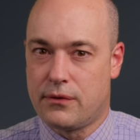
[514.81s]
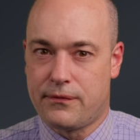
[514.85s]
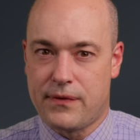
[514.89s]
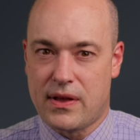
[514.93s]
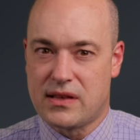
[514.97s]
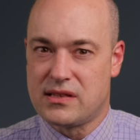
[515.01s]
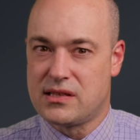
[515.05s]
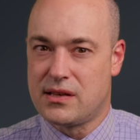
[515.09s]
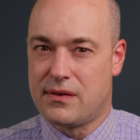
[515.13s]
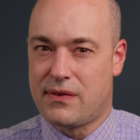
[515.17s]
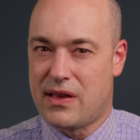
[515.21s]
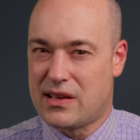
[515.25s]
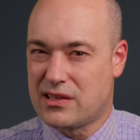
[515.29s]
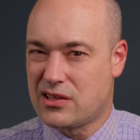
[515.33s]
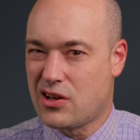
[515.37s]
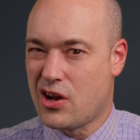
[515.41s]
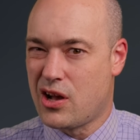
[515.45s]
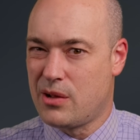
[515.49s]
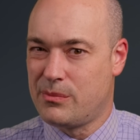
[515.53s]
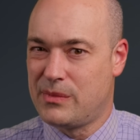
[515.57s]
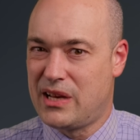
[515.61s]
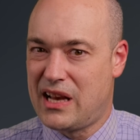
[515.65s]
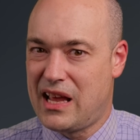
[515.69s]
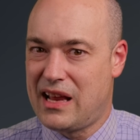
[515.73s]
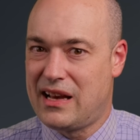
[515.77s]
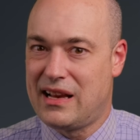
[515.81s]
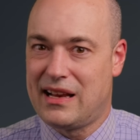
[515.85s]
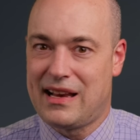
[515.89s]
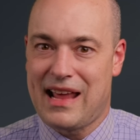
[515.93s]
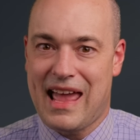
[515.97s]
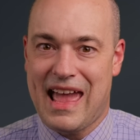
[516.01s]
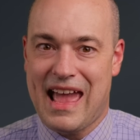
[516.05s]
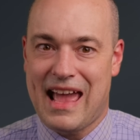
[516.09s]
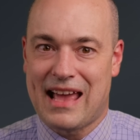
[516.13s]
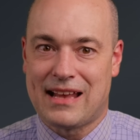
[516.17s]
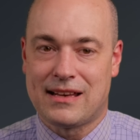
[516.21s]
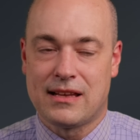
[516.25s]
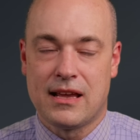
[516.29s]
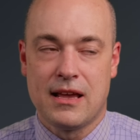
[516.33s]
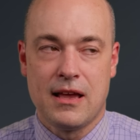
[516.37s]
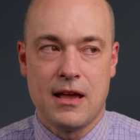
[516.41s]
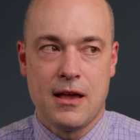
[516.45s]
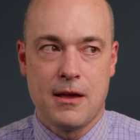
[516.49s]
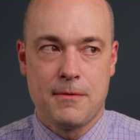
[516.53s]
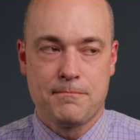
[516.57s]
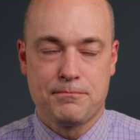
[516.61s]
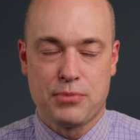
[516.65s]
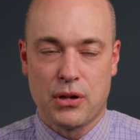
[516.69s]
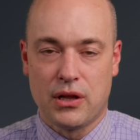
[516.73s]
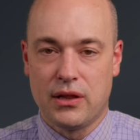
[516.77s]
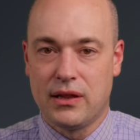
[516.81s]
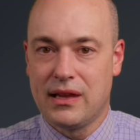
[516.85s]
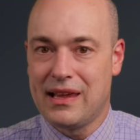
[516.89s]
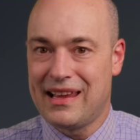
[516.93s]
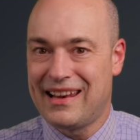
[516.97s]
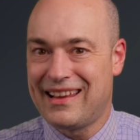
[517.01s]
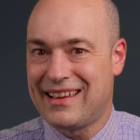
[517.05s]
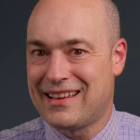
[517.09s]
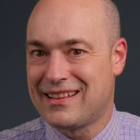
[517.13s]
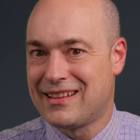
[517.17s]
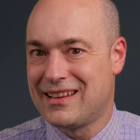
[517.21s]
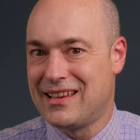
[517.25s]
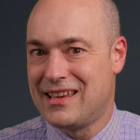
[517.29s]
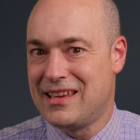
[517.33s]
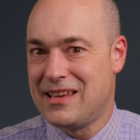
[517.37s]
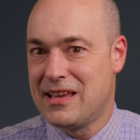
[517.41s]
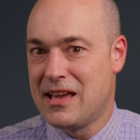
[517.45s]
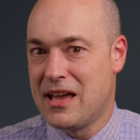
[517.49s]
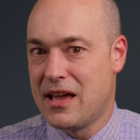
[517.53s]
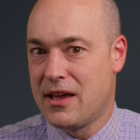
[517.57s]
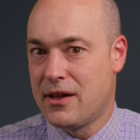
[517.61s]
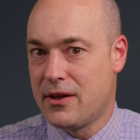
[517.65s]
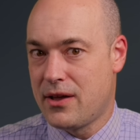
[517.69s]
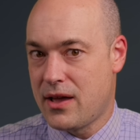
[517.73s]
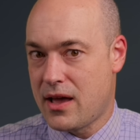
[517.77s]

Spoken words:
offensive has culminated, and politically,